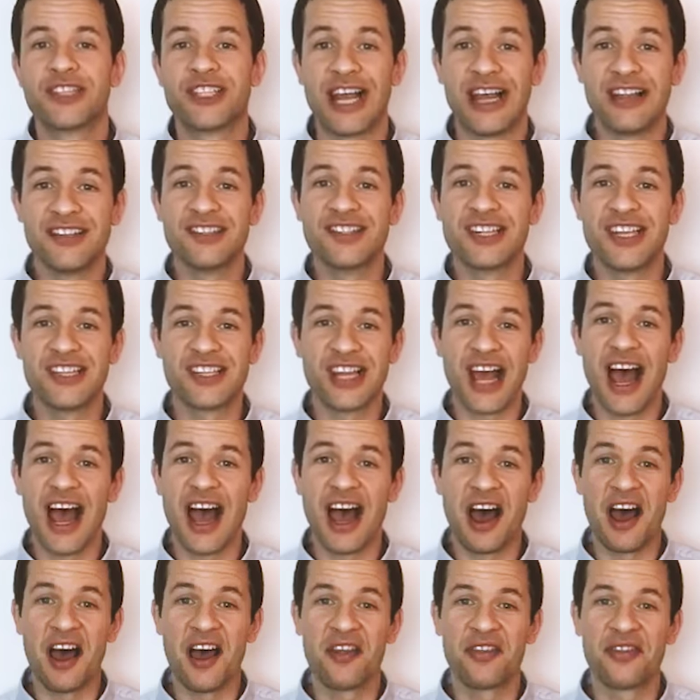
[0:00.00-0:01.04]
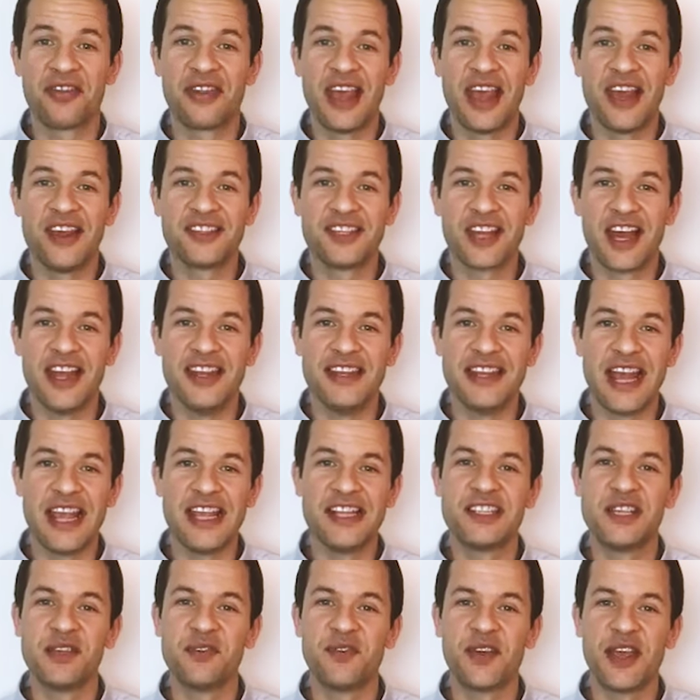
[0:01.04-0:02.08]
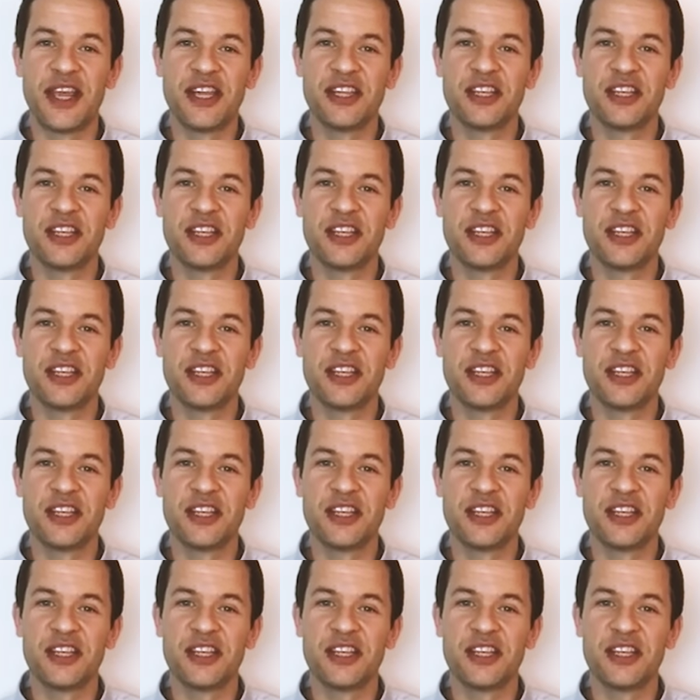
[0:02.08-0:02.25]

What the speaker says: Chances are there's a native